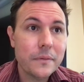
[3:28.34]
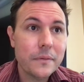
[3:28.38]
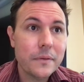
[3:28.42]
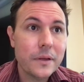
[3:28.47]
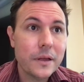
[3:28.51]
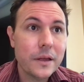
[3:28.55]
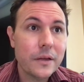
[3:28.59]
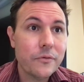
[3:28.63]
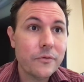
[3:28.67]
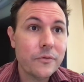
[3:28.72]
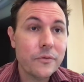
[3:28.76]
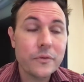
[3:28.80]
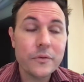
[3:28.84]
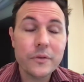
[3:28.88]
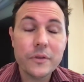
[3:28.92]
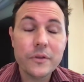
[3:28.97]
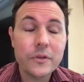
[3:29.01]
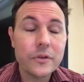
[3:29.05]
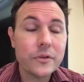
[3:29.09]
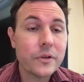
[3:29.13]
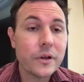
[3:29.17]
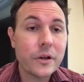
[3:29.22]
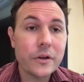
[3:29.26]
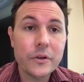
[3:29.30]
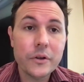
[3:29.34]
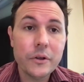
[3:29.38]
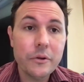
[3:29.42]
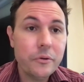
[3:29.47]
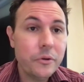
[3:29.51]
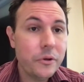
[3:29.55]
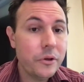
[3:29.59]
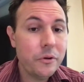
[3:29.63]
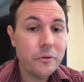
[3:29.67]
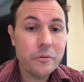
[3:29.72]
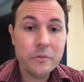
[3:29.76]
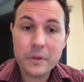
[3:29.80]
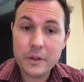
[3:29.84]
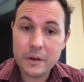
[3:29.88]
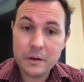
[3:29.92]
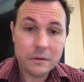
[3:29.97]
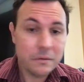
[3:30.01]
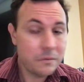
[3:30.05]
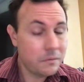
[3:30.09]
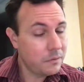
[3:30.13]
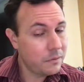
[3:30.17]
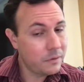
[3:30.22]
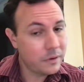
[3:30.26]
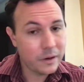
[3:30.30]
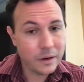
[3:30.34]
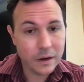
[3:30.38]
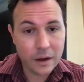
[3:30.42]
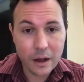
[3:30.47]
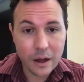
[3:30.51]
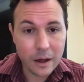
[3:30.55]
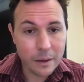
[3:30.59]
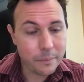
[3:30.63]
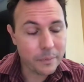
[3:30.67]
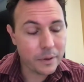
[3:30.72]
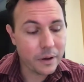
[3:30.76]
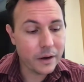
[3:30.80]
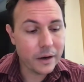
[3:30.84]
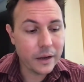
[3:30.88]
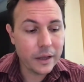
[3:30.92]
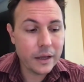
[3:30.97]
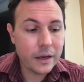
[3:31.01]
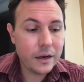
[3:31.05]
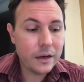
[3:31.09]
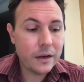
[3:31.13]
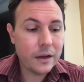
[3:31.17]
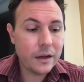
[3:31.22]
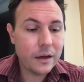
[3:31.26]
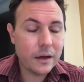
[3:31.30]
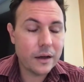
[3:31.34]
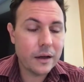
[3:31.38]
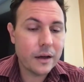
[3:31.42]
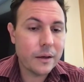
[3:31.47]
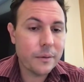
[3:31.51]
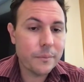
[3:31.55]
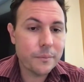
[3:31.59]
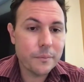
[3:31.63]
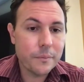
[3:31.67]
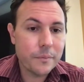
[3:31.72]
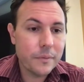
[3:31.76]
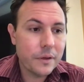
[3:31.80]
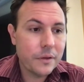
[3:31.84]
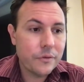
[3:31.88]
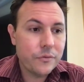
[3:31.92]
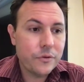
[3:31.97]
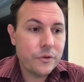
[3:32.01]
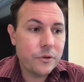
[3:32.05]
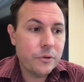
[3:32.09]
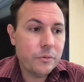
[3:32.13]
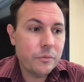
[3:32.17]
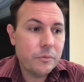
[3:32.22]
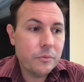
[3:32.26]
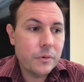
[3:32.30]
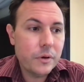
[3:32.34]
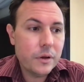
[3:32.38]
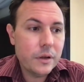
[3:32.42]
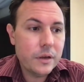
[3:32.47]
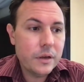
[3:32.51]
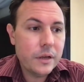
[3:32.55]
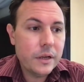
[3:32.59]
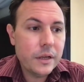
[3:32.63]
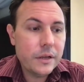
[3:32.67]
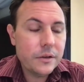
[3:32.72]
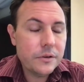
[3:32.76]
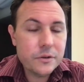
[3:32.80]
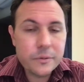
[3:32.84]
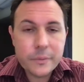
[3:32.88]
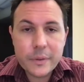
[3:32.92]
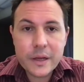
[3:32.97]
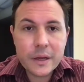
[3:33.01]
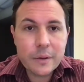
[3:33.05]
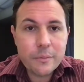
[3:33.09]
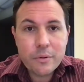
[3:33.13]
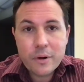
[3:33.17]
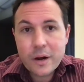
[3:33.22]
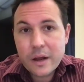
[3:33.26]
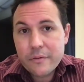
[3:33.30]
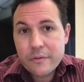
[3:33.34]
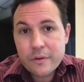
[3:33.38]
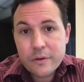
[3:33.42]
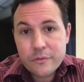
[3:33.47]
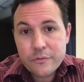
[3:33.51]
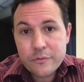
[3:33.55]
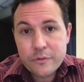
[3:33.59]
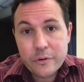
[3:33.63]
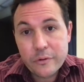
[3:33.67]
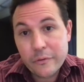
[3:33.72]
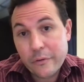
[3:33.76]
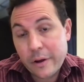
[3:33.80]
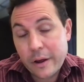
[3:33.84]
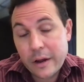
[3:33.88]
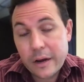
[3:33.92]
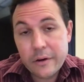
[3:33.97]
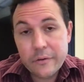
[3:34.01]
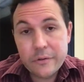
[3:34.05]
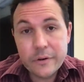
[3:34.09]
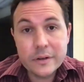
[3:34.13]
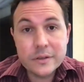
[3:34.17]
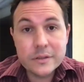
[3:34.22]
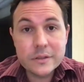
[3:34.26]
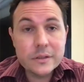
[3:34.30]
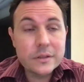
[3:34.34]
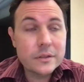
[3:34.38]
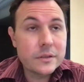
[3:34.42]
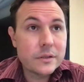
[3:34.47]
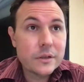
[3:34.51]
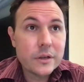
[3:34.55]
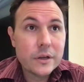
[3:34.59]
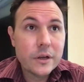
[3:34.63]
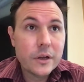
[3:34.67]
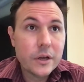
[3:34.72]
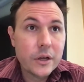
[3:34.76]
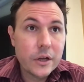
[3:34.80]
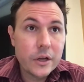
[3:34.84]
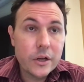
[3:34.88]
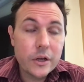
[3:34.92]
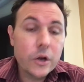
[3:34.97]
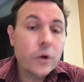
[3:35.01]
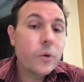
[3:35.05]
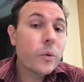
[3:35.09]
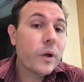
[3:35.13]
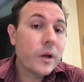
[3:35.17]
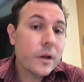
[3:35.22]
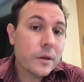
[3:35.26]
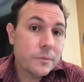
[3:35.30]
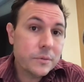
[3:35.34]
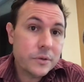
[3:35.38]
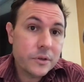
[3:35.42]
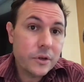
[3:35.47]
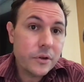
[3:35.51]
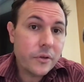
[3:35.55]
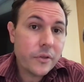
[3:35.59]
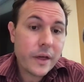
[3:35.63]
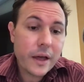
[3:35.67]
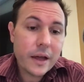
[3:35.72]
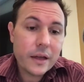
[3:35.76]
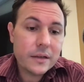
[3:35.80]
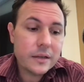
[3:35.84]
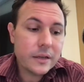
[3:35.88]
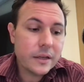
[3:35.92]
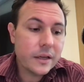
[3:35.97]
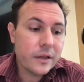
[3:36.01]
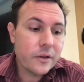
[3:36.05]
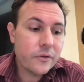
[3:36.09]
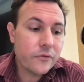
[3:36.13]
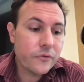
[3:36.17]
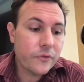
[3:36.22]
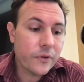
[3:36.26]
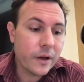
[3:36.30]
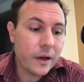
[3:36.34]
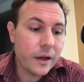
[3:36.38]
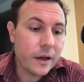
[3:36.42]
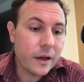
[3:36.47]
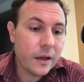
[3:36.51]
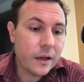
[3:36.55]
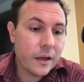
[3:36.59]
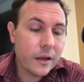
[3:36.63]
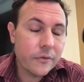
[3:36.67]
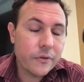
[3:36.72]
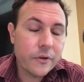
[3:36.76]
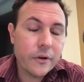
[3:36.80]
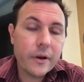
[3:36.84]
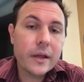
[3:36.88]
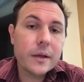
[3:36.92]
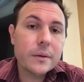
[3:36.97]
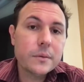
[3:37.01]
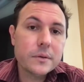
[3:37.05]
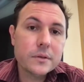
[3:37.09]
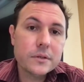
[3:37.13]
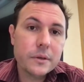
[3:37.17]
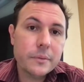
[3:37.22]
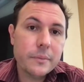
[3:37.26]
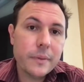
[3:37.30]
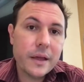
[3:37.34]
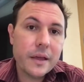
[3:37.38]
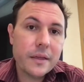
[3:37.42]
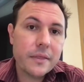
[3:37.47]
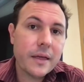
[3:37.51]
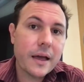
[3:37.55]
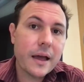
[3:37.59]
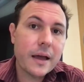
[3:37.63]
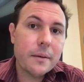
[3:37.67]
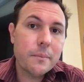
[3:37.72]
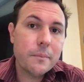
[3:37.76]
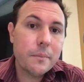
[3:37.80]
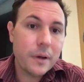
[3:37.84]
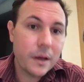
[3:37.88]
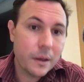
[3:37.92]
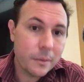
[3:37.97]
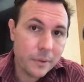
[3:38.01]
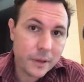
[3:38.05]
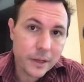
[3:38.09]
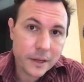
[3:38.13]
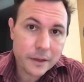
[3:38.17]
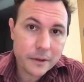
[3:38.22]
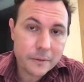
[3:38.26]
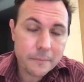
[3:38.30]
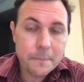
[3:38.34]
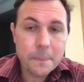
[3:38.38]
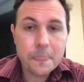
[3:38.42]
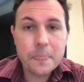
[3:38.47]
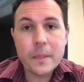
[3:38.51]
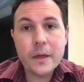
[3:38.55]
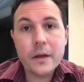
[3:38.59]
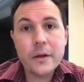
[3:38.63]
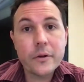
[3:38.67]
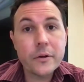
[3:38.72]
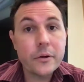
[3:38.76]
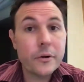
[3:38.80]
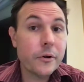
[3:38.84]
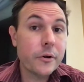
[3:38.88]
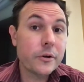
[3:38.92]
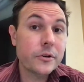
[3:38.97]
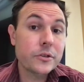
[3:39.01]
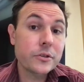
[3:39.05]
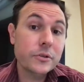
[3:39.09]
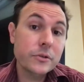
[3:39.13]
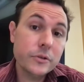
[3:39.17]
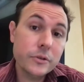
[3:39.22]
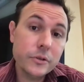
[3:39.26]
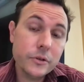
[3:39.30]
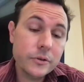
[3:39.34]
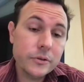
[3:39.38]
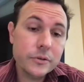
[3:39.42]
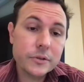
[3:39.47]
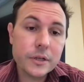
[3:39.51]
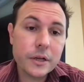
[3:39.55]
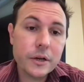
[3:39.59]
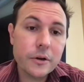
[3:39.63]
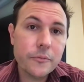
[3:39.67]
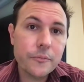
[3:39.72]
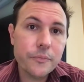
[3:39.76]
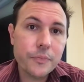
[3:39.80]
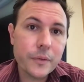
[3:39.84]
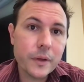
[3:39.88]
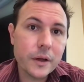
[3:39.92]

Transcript: If this is all new to you, then hop on in. If you need to make it private for a variety of reasons, you're welcome to do that. If you're able to make that public, I encourage you to do so.